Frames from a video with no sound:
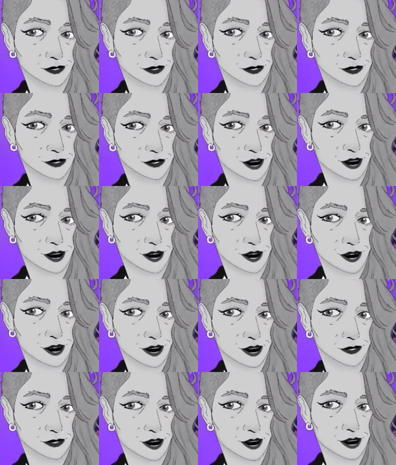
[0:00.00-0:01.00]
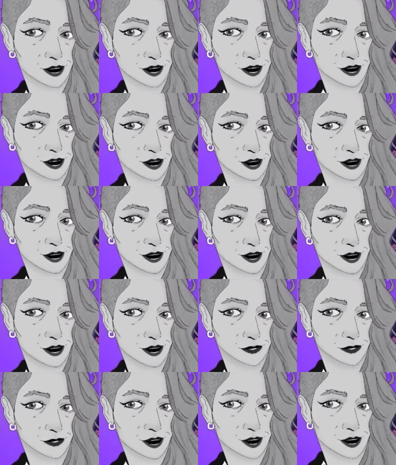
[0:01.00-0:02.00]
they worked really hard
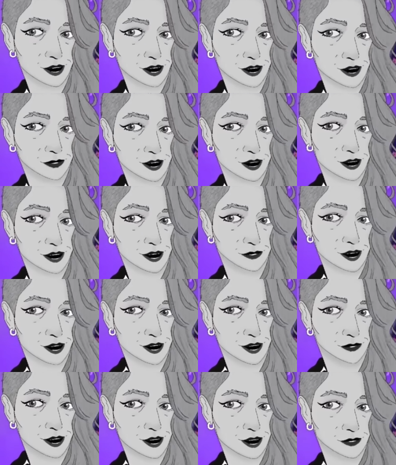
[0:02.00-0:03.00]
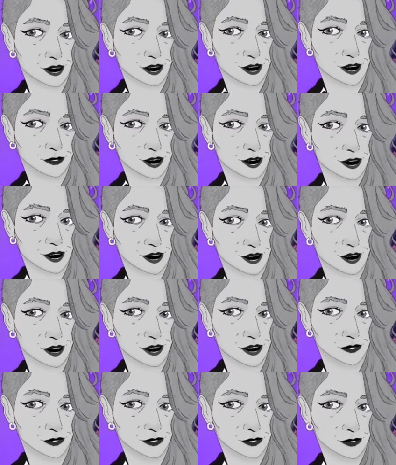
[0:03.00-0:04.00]
through education and
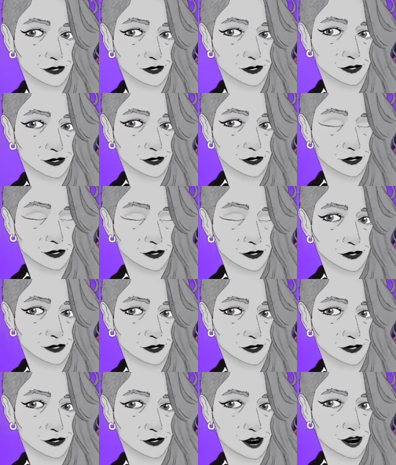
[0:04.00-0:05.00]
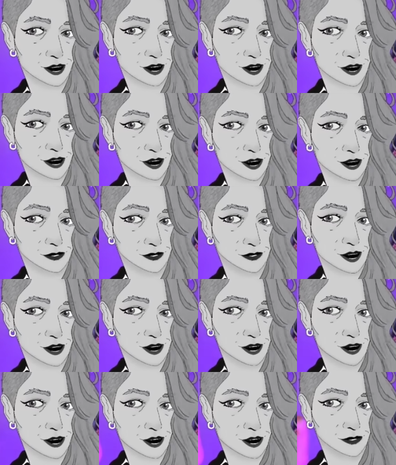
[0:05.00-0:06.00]
internships to
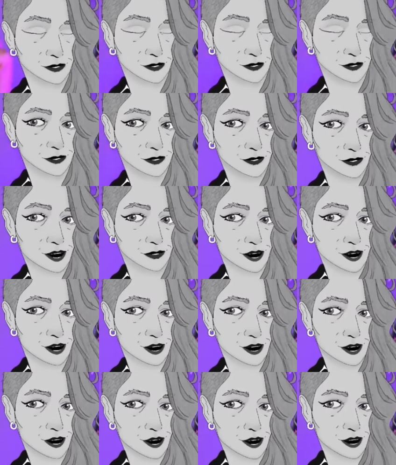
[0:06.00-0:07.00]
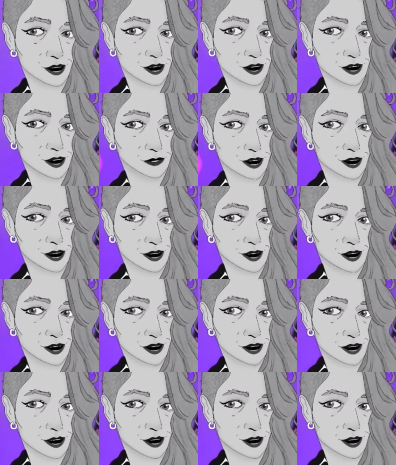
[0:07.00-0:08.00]
basically break any
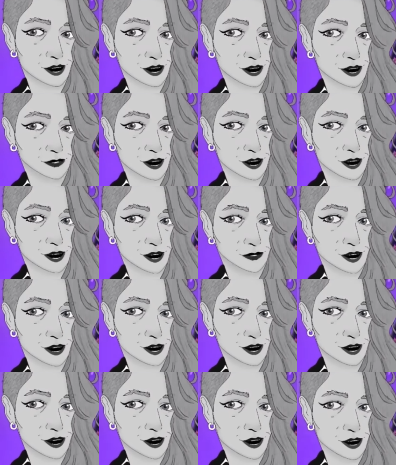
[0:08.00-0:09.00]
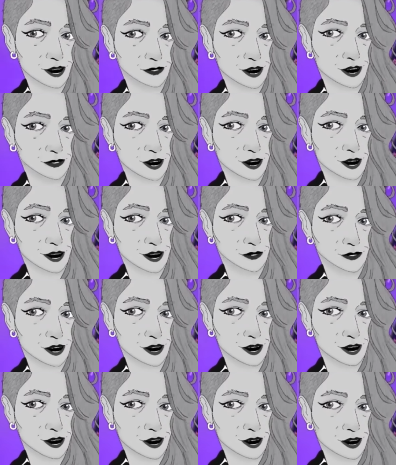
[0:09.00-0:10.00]
sort of an art style out of us.
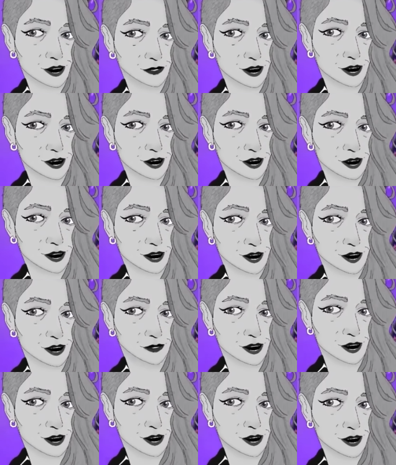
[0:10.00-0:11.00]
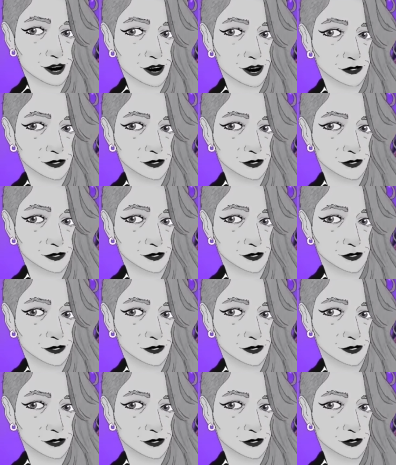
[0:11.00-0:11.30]
Theater is very much a